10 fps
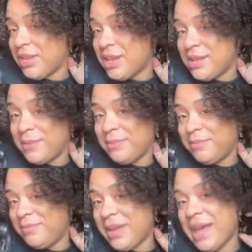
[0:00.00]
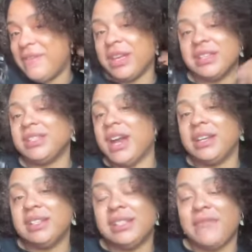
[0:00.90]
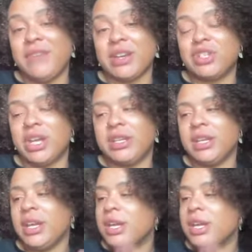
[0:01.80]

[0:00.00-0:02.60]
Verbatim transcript: um having a sinus infection